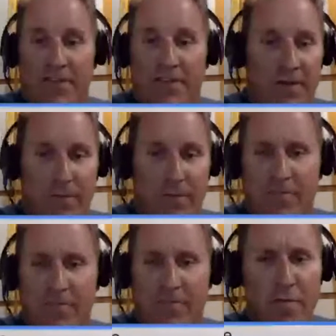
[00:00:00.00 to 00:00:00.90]
Was it
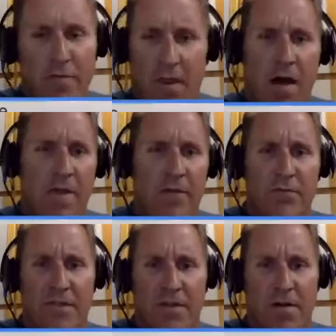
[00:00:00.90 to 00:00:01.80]
somebody's mother-in-law
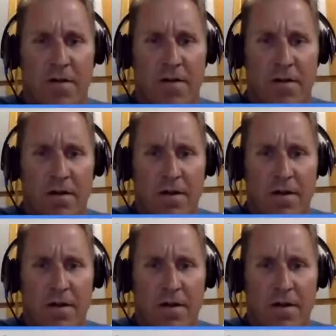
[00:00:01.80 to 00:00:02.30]
that was in the car?